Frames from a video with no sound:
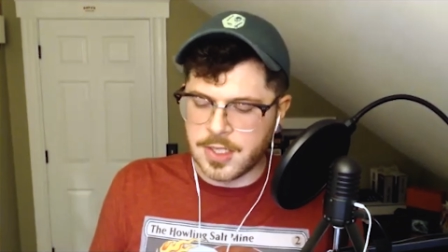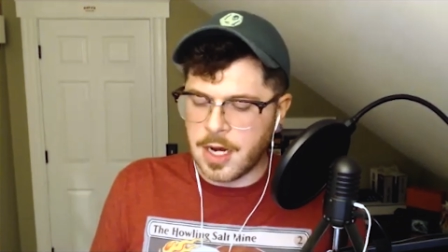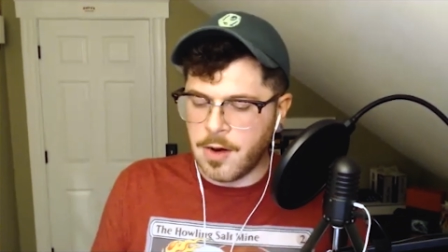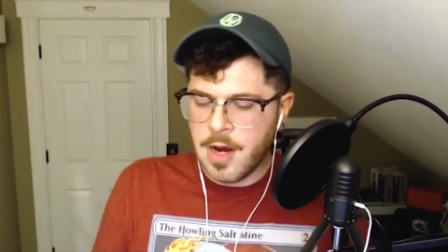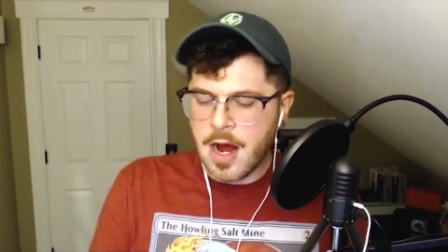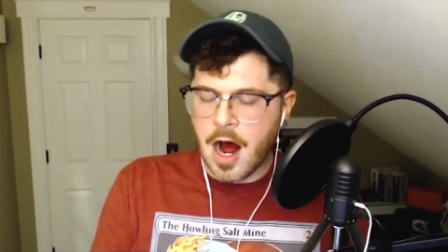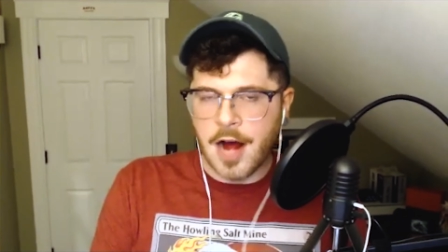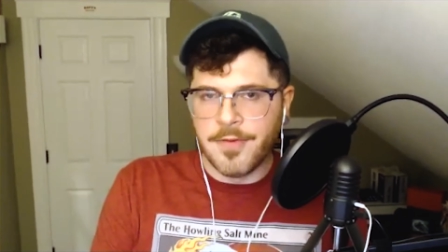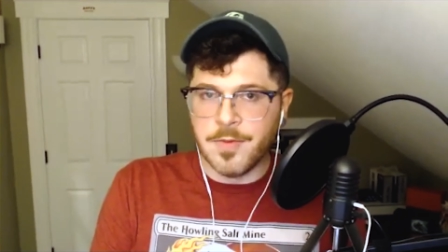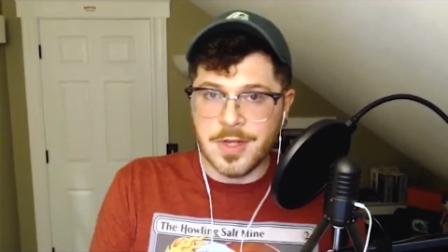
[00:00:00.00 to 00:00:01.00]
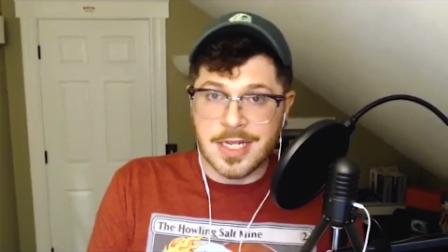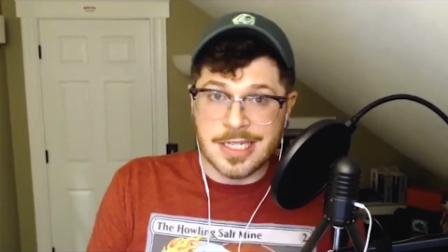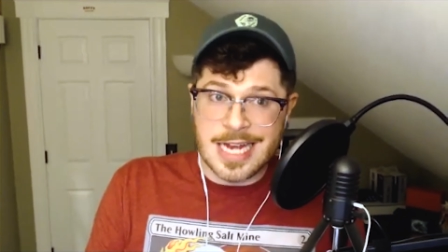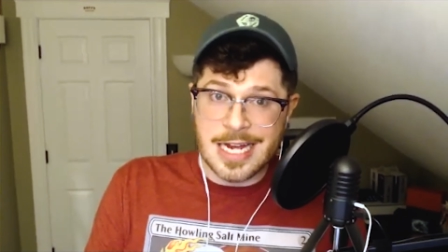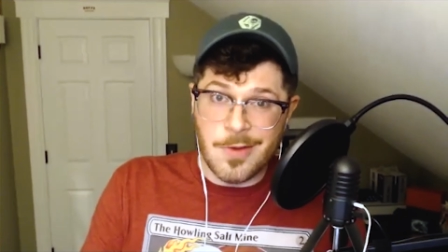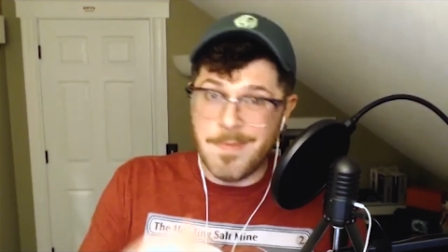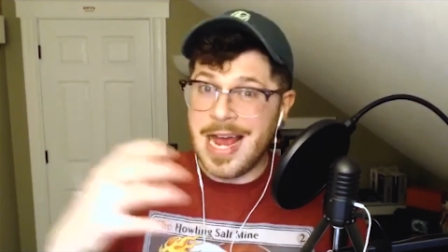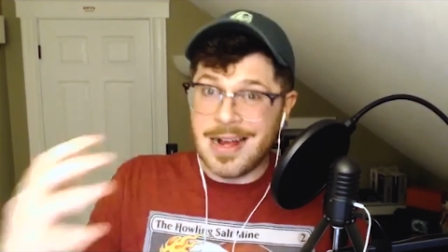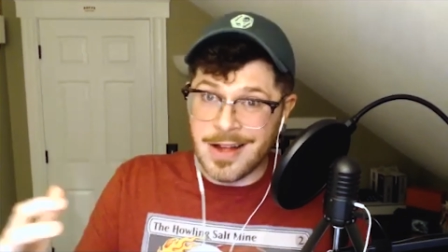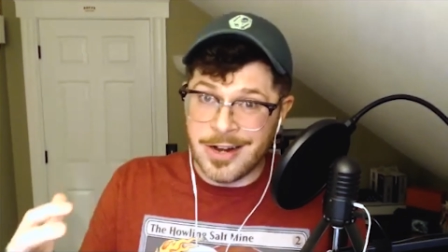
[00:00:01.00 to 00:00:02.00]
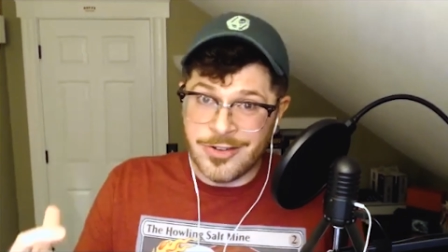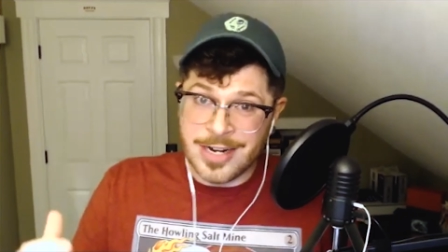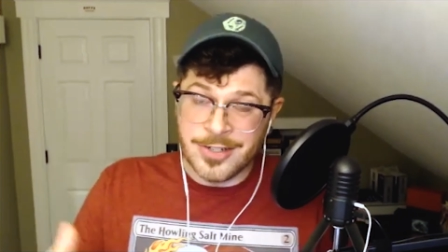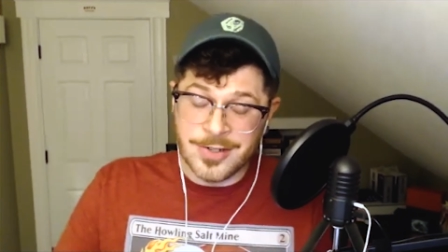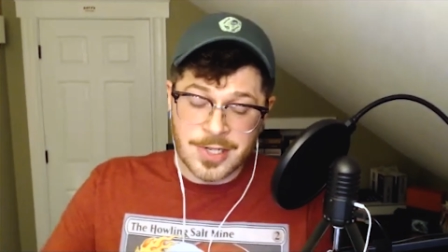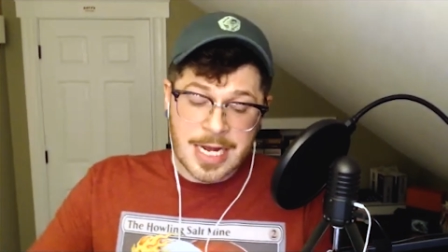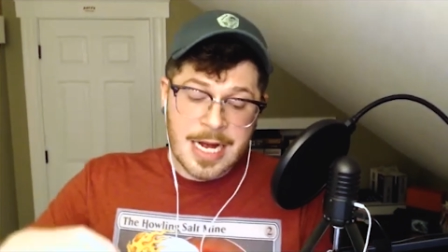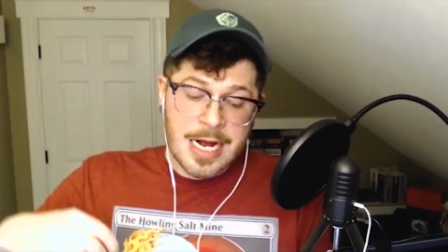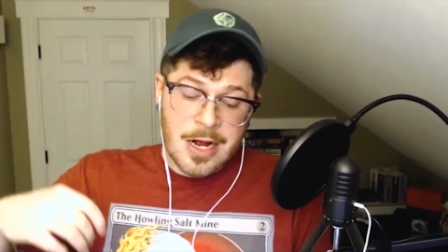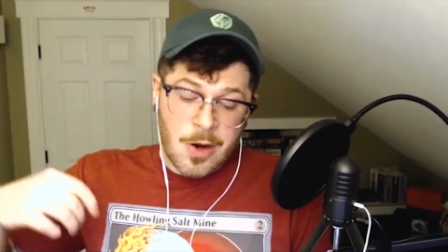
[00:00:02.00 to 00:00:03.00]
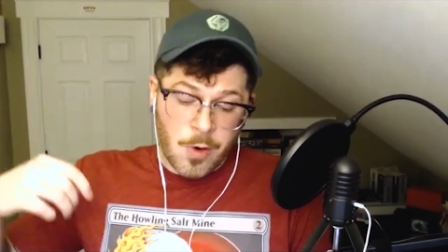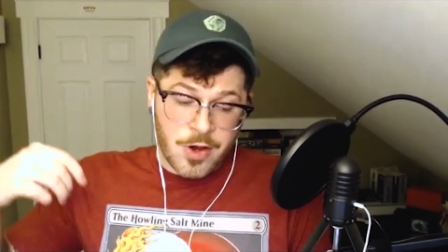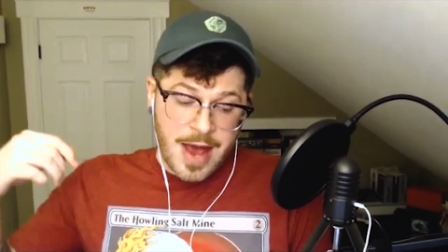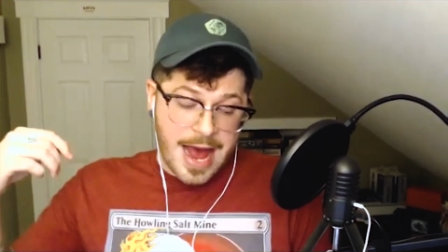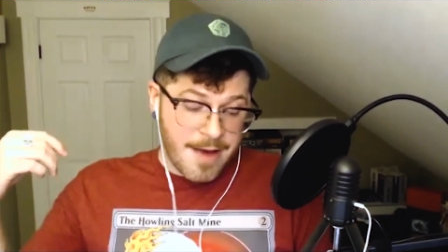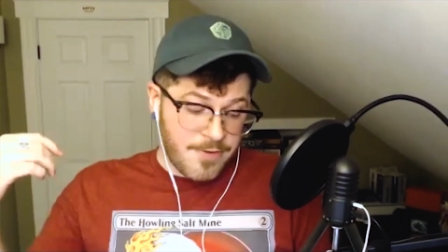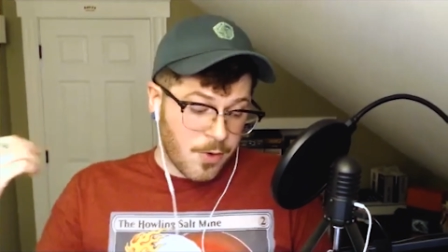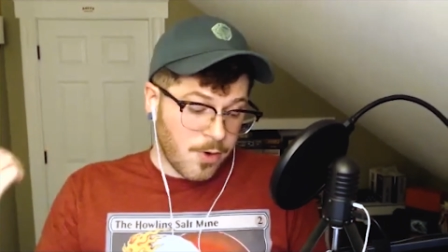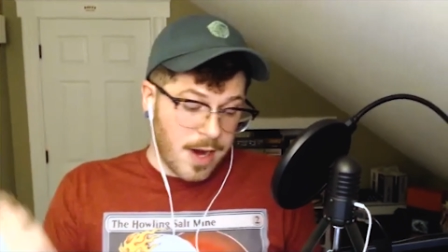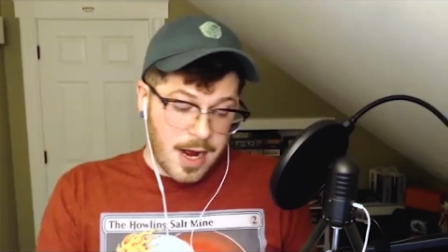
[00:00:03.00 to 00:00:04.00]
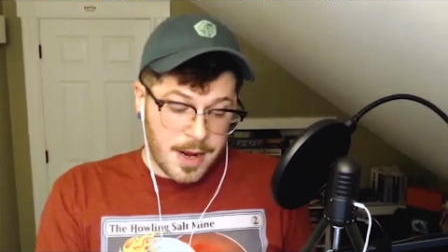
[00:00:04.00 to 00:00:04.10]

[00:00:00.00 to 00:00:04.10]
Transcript: So often with this deck, you make a lot of treasures, or you have your